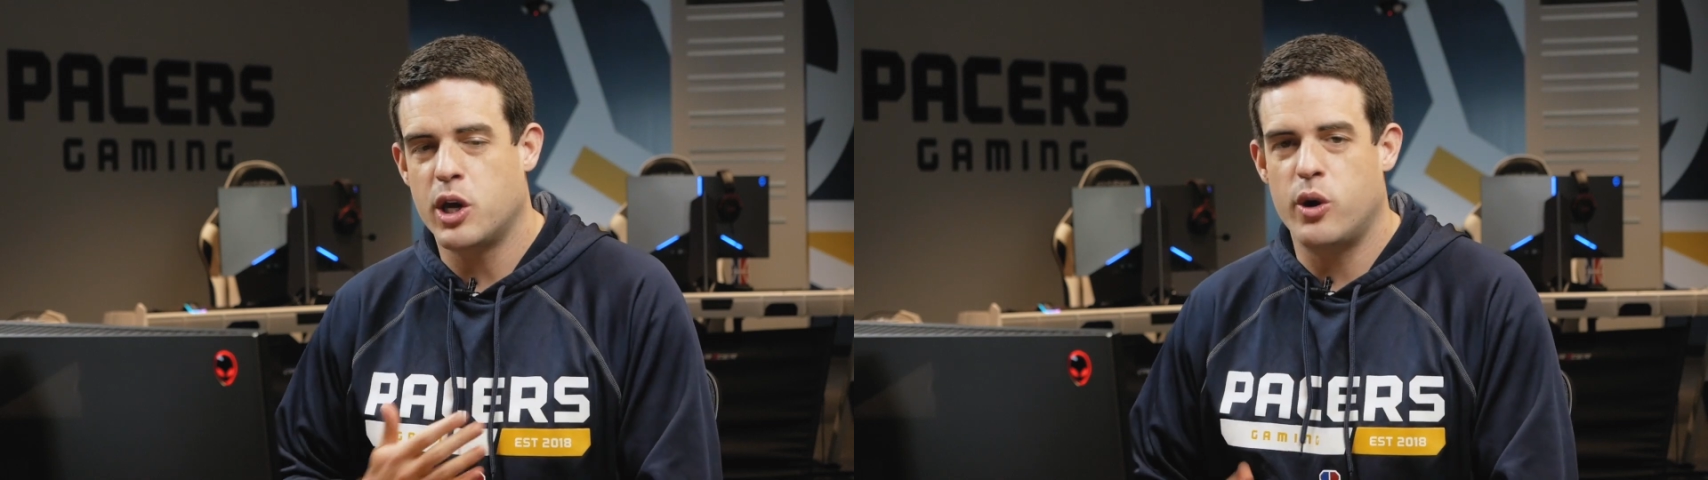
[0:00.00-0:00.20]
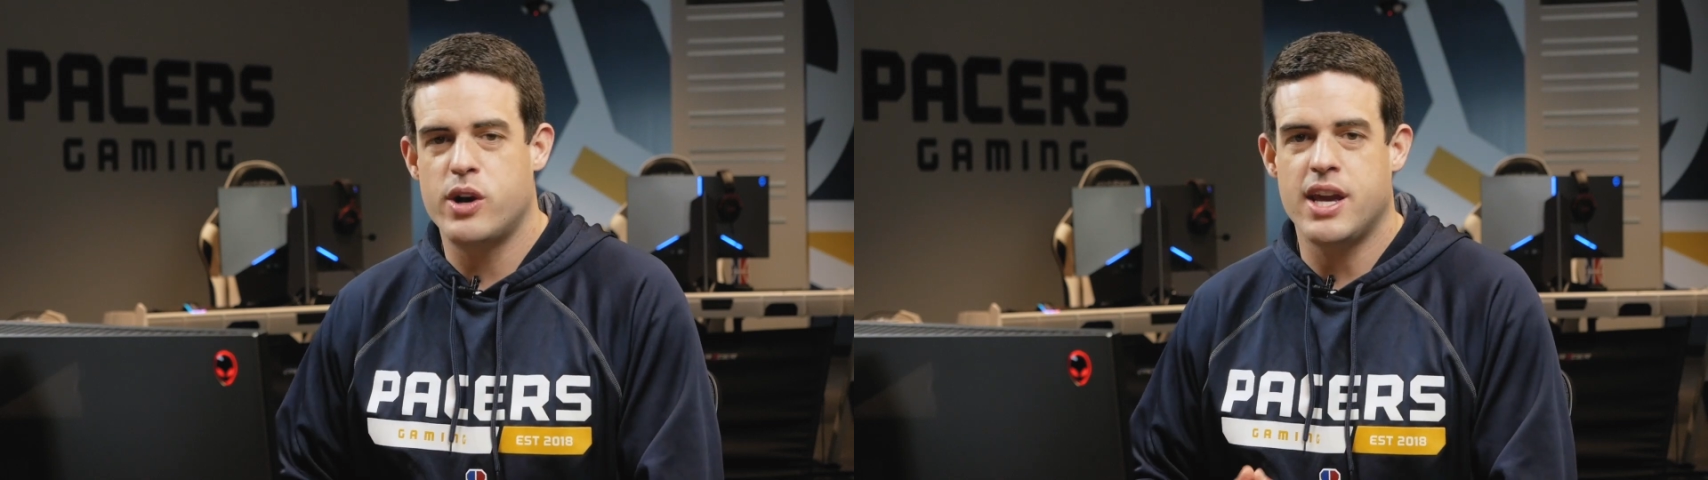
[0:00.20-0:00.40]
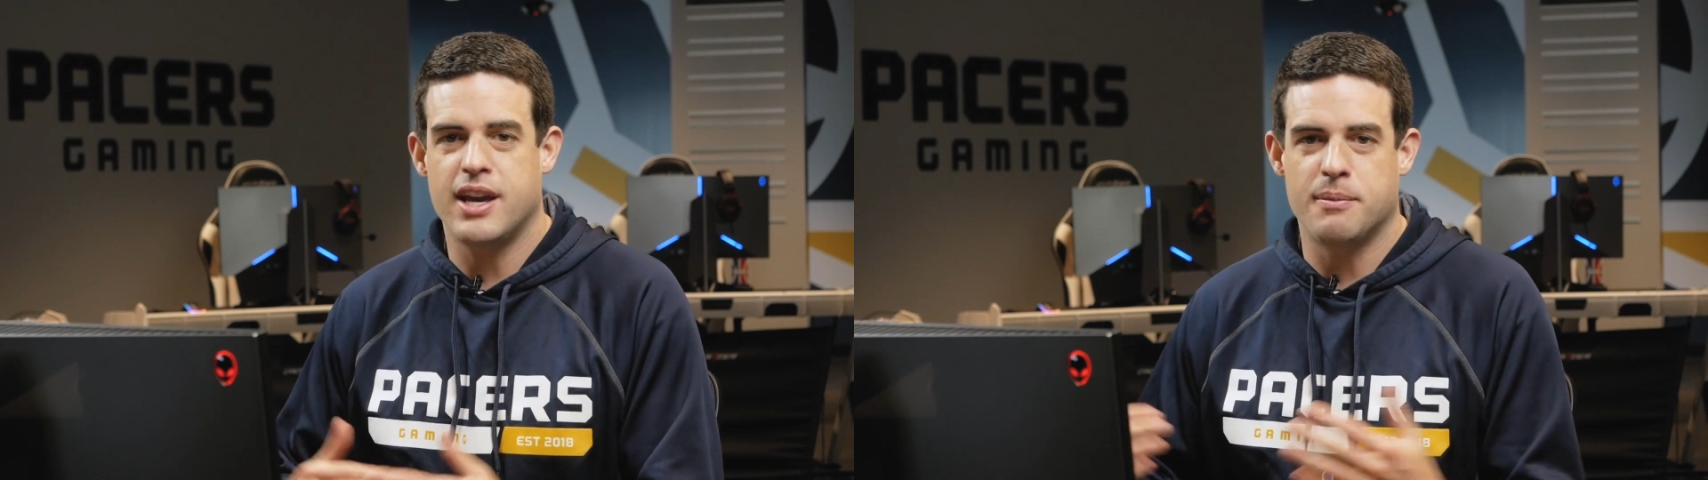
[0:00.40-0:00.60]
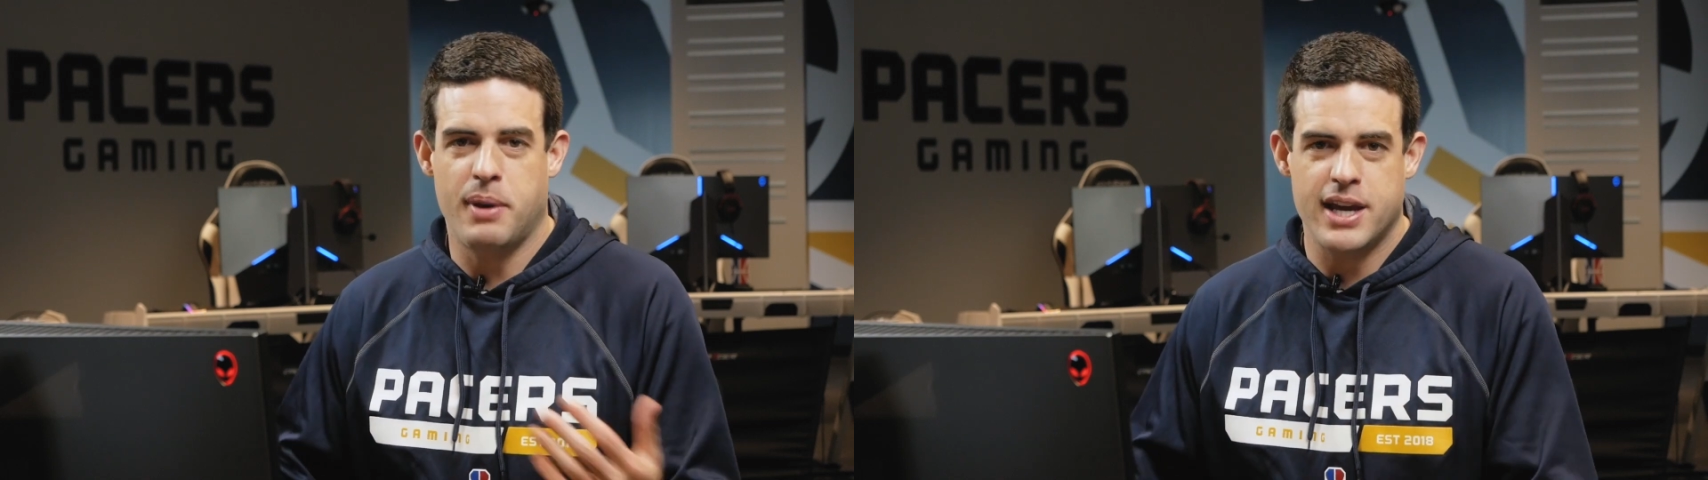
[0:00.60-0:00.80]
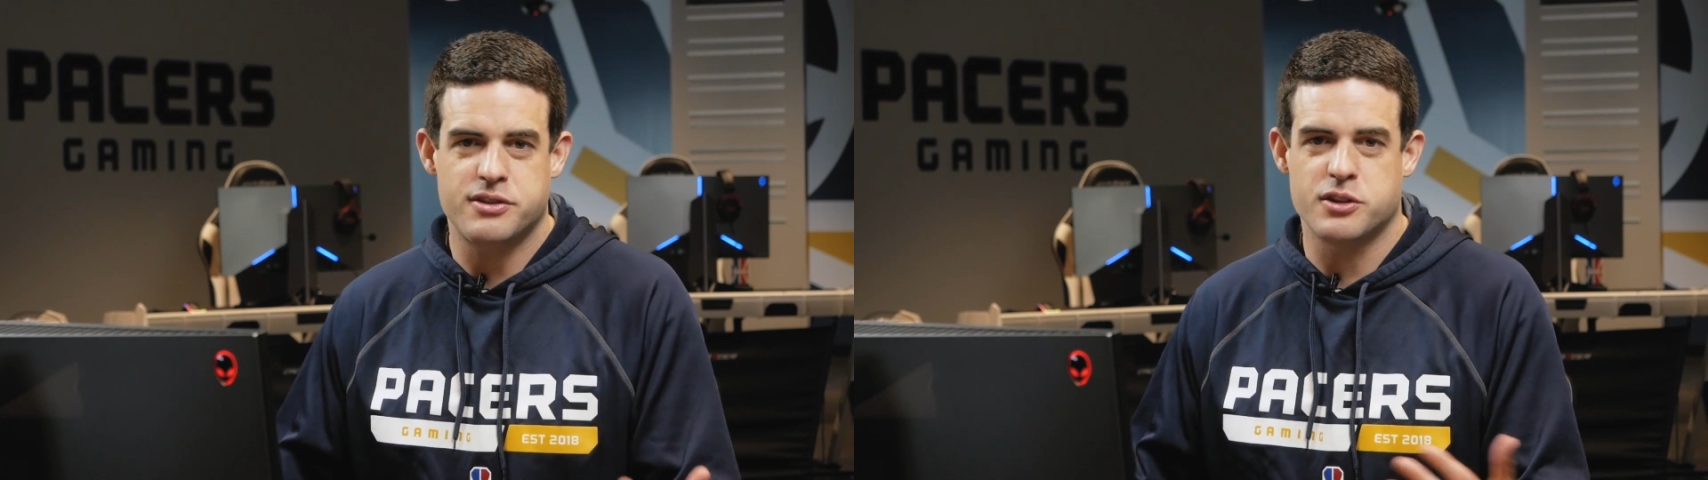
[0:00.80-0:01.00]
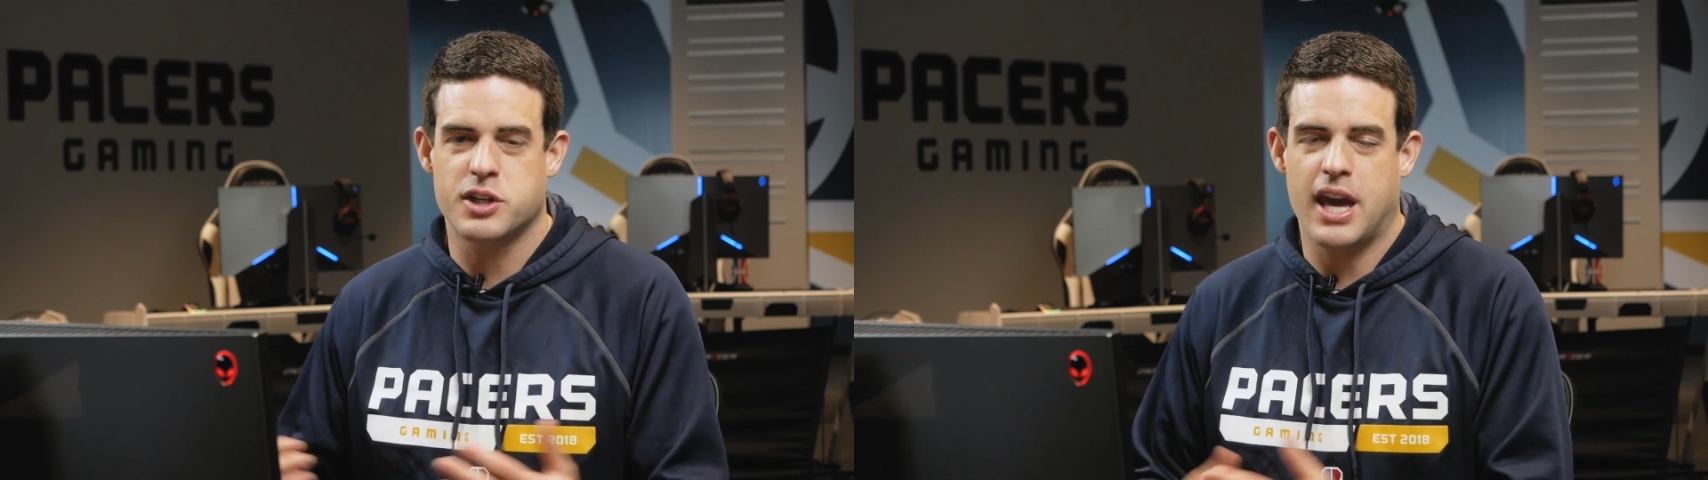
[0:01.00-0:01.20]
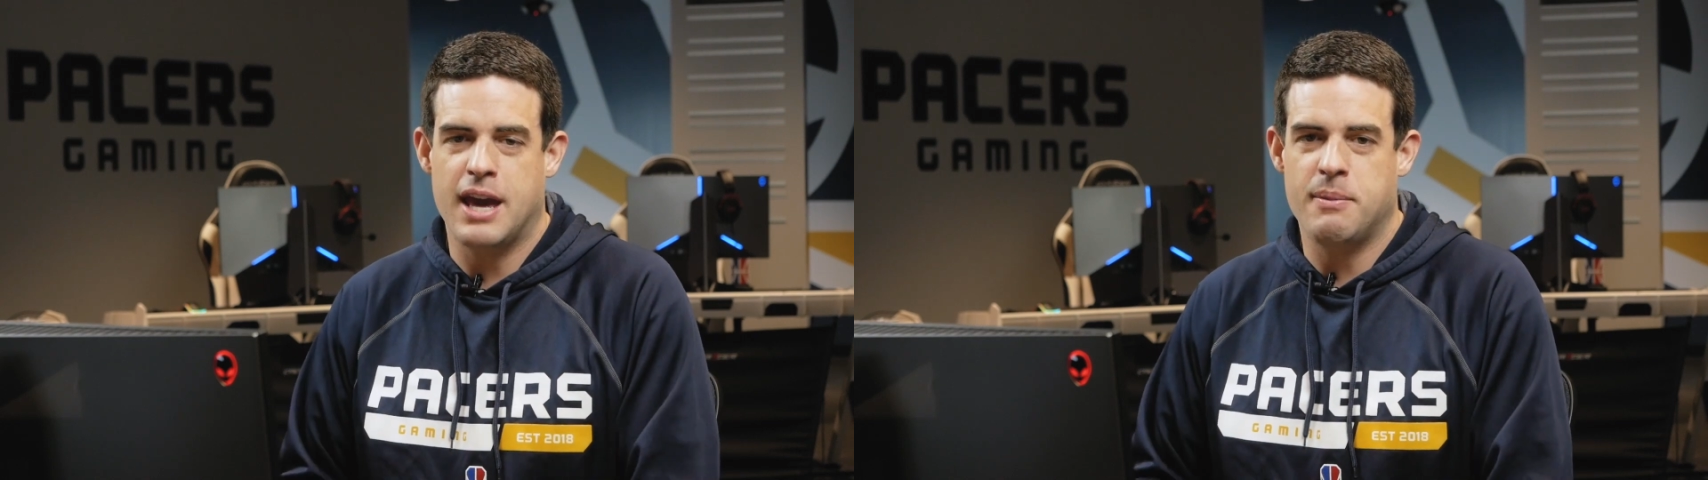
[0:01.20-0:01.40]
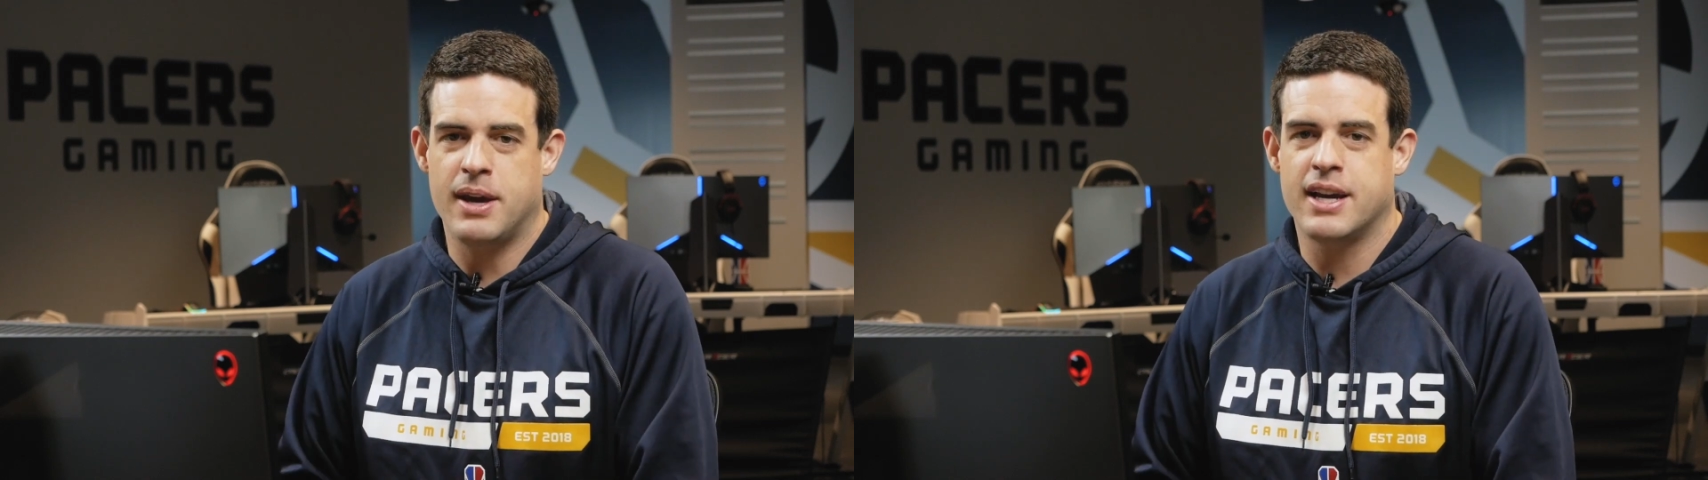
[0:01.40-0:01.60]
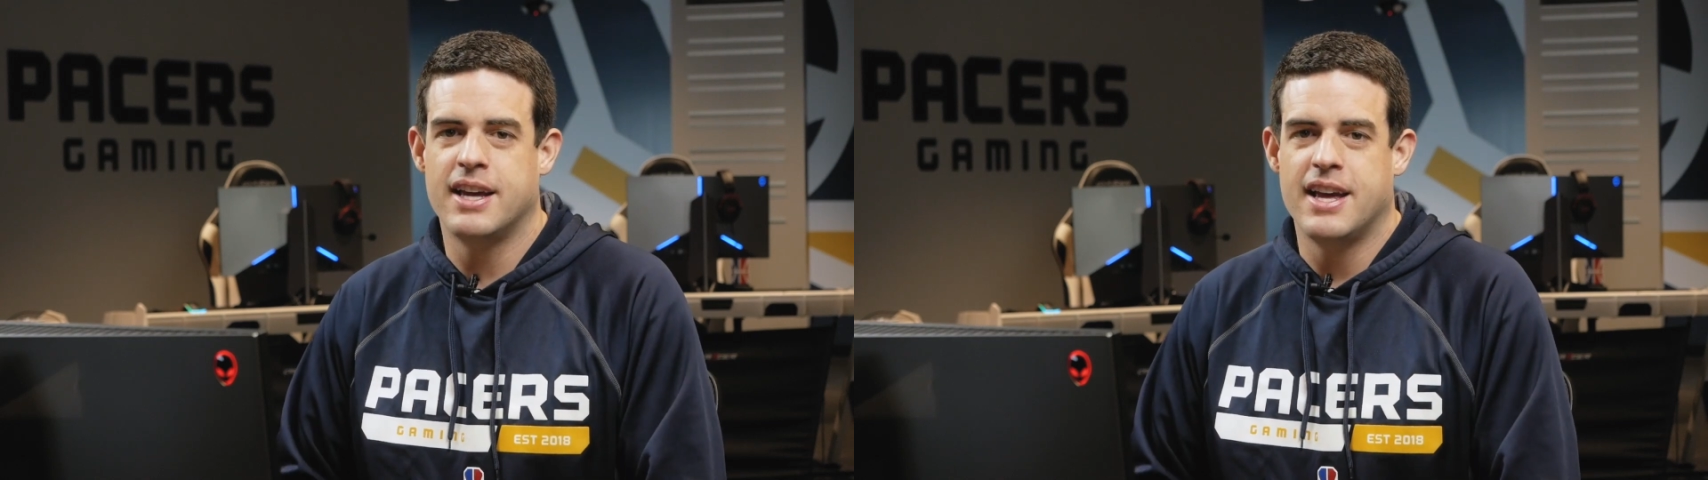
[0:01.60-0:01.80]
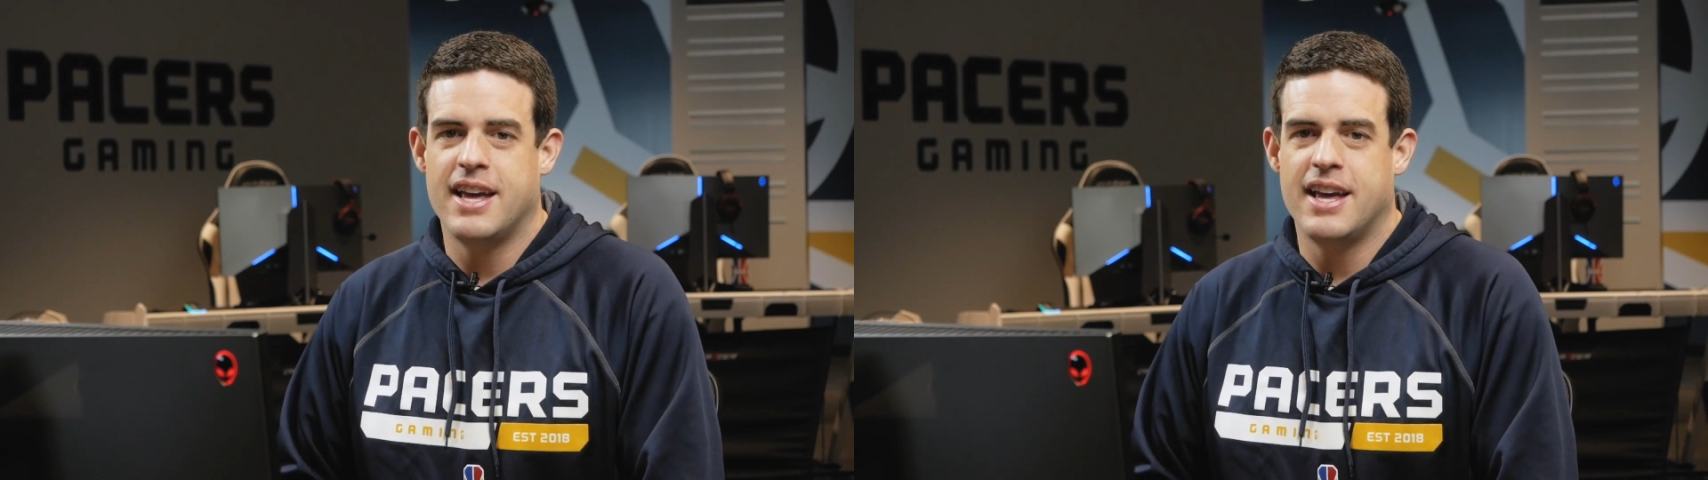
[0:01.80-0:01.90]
Cody and Pacers Gaming.